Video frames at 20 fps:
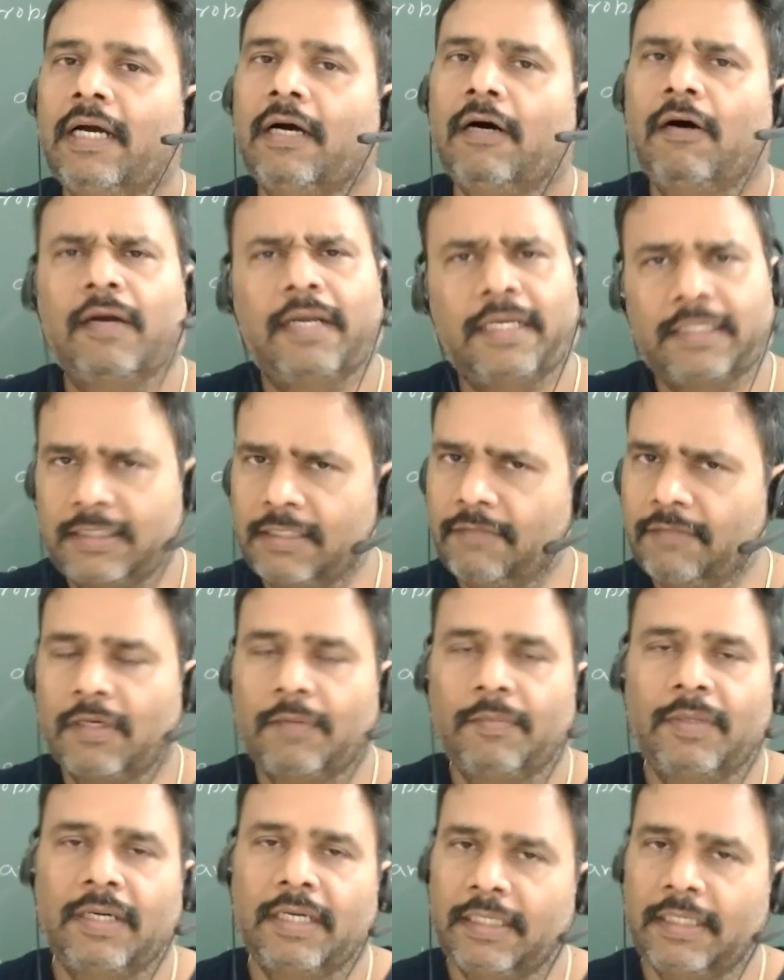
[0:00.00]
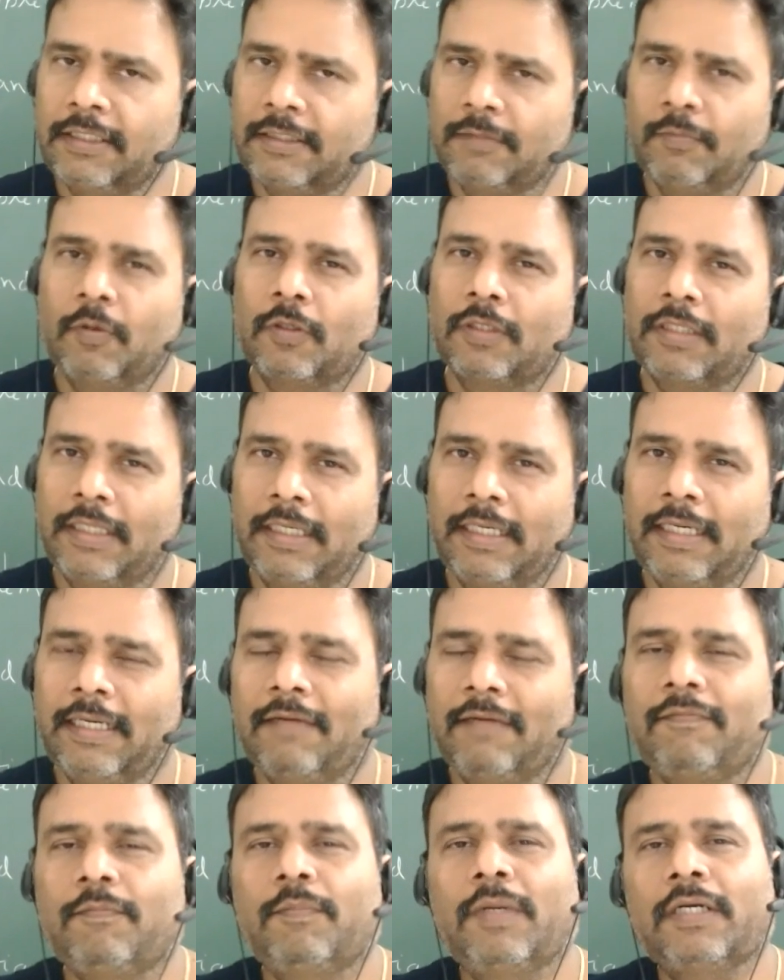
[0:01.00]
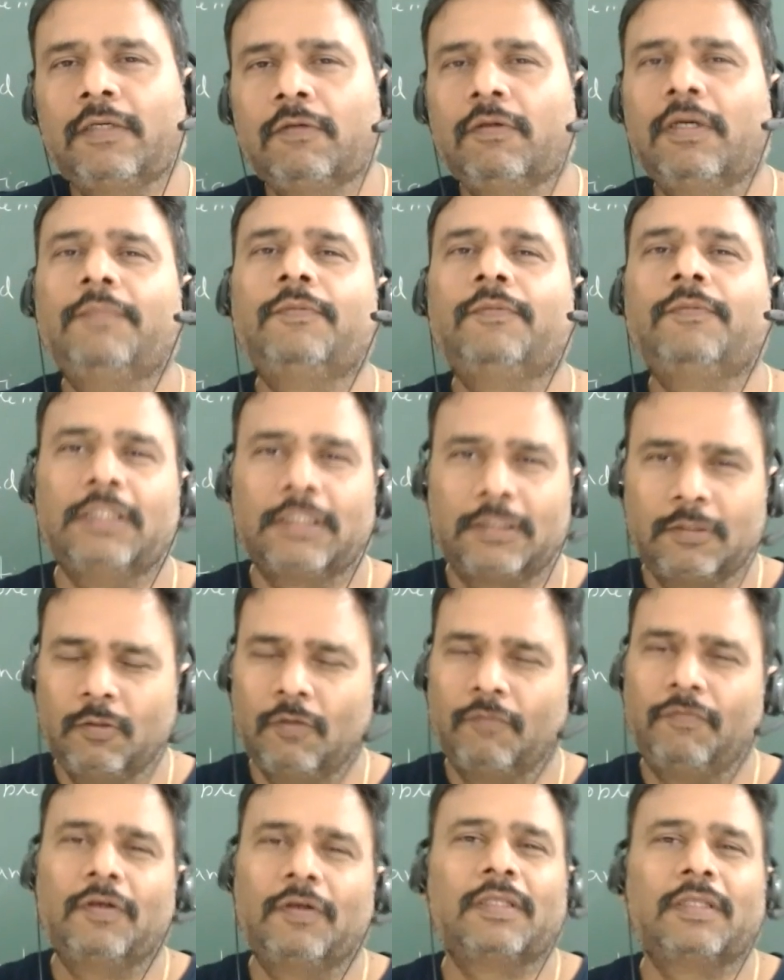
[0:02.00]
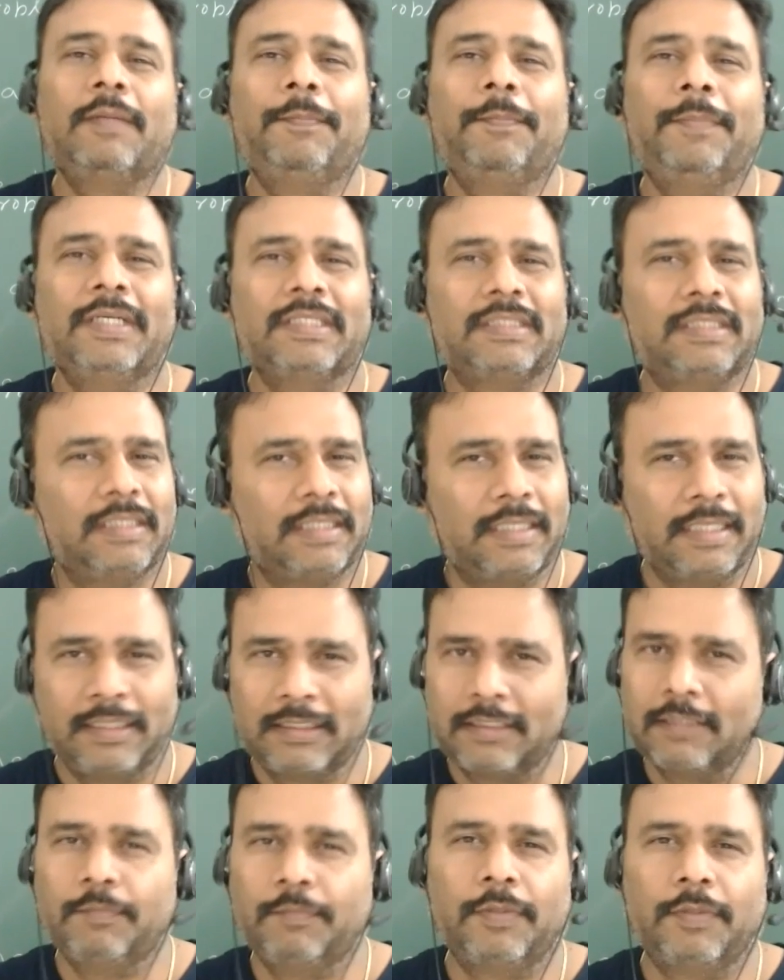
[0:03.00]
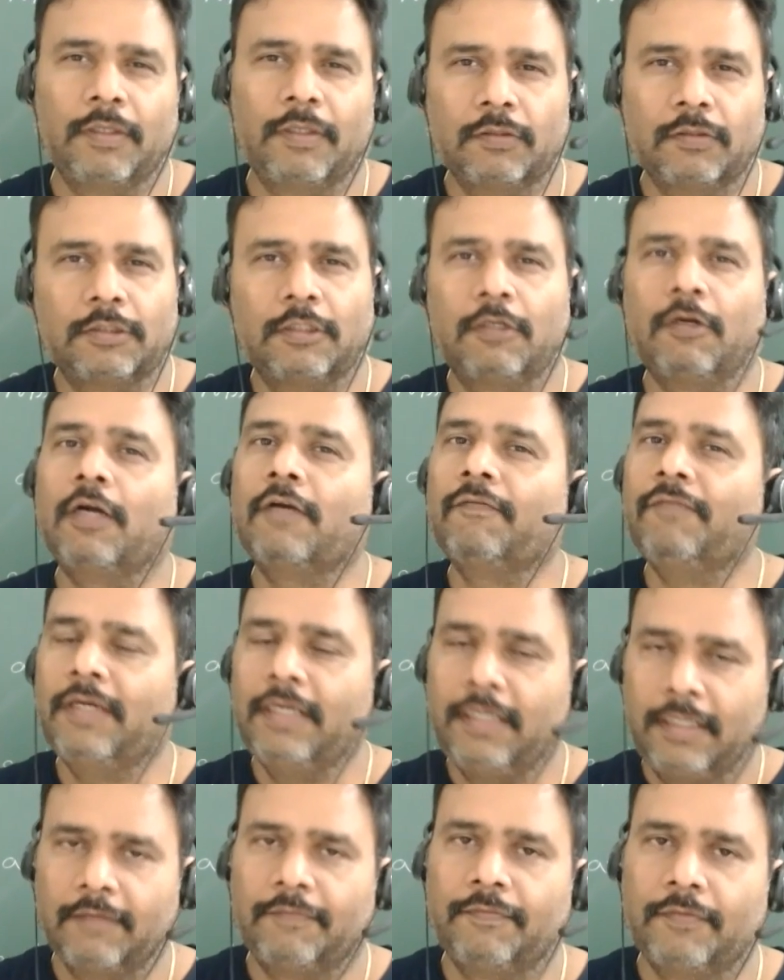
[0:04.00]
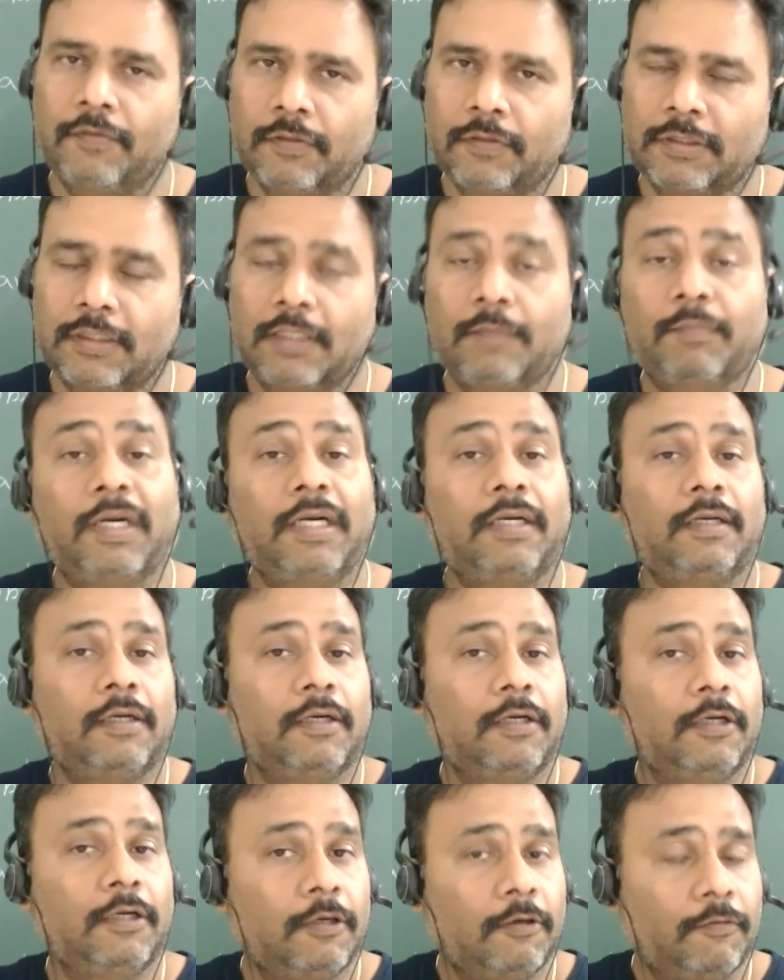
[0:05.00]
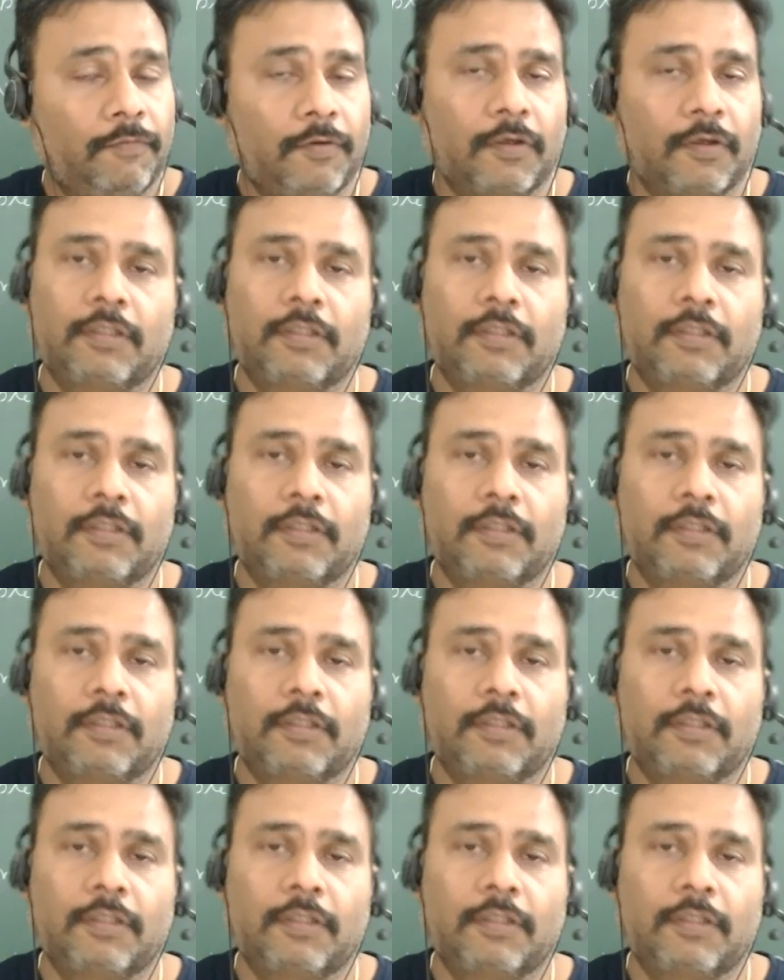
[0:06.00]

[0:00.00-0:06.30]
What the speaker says: or SC Verma is more than enough, but you have to just go for the basic and simple question, not very tough question. But for